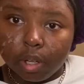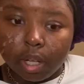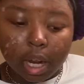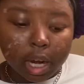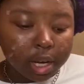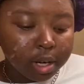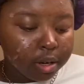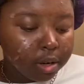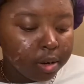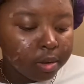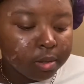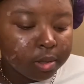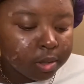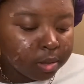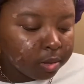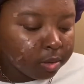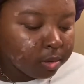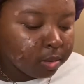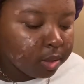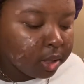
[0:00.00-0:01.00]
Like, don't
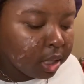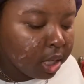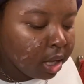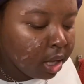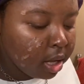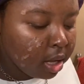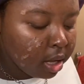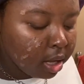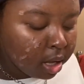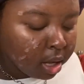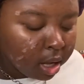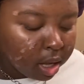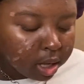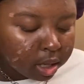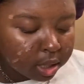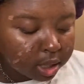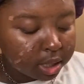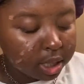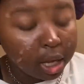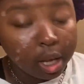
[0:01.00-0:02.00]
use
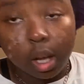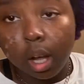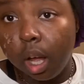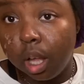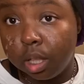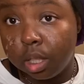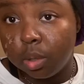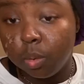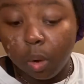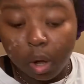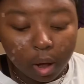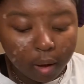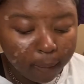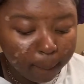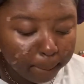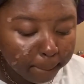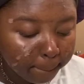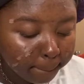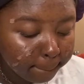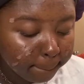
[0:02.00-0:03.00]
the same cotton
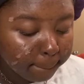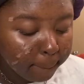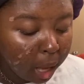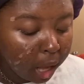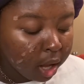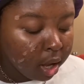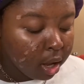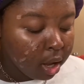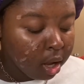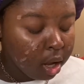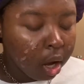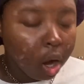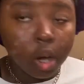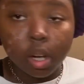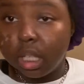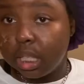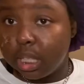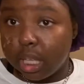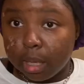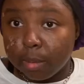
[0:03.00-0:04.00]
swab on
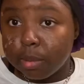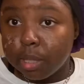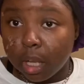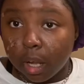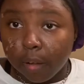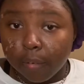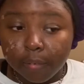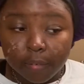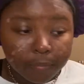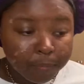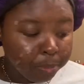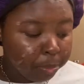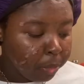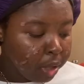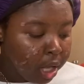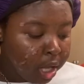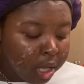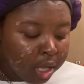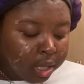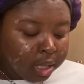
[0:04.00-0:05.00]
the same stuff.
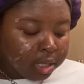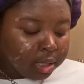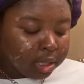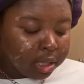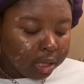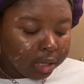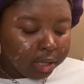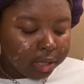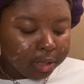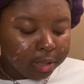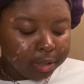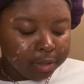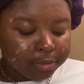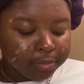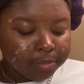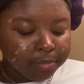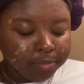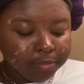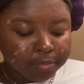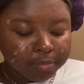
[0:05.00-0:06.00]

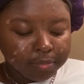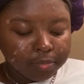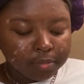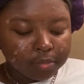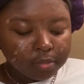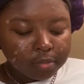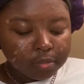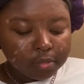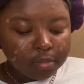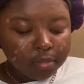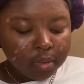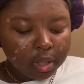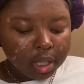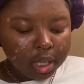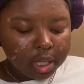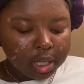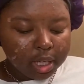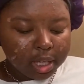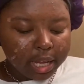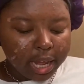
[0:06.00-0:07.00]
So
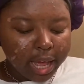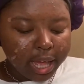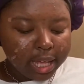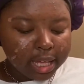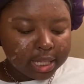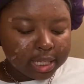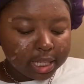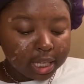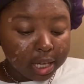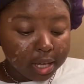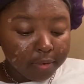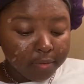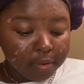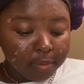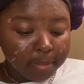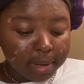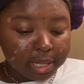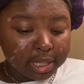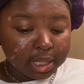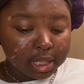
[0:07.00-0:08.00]
that is it for
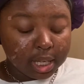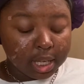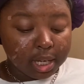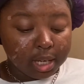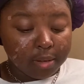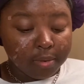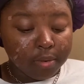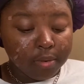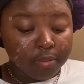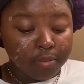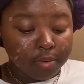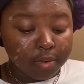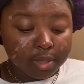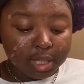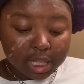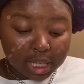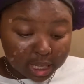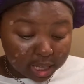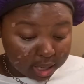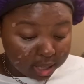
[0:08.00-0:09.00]
my skin
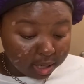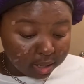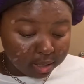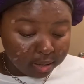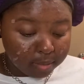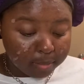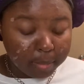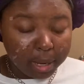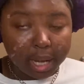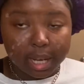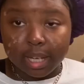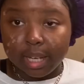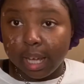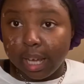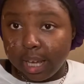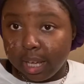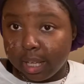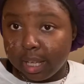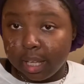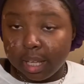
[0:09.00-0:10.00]
routine, my
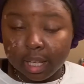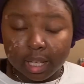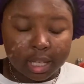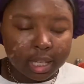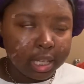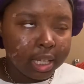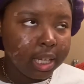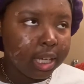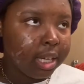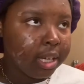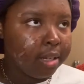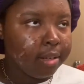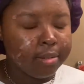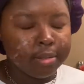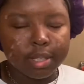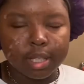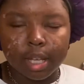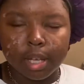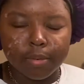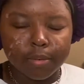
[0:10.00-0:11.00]
daily
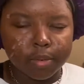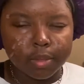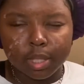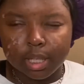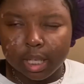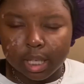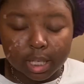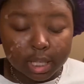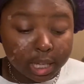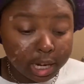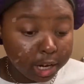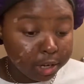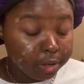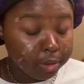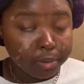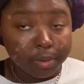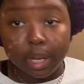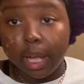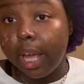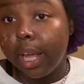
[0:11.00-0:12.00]
skin routine that I
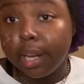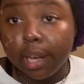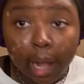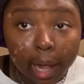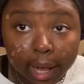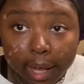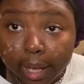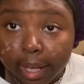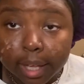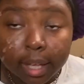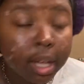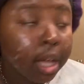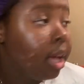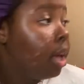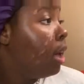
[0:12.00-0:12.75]
do day, night.